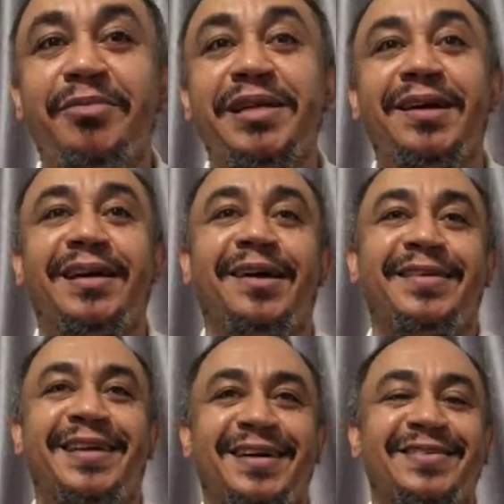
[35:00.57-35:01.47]
be the other way
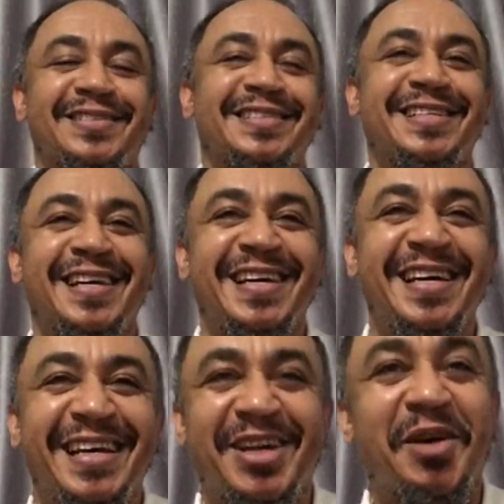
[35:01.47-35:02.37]
around.
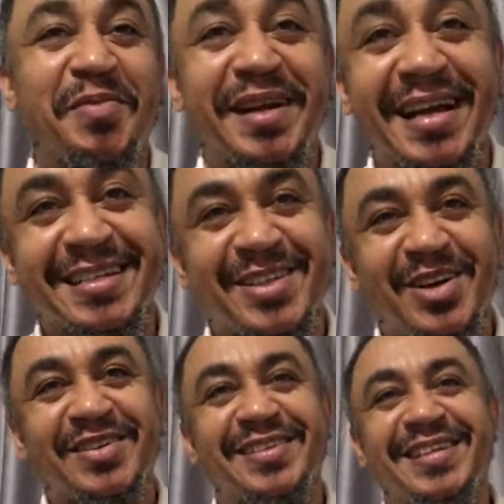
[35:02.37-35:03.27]
Your parents
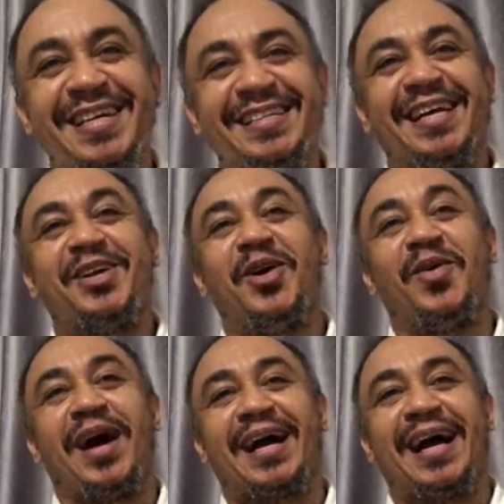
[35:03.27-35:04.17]
they don't
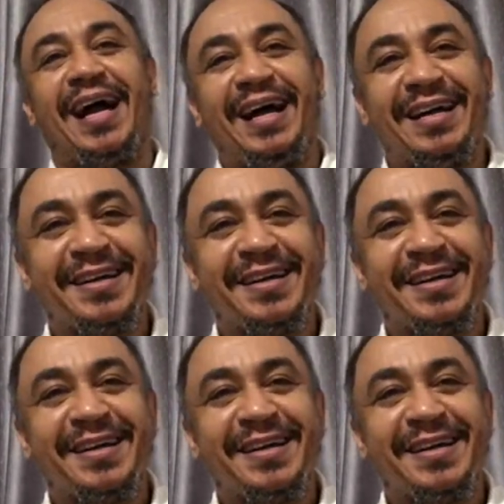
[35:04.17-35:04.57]
work out.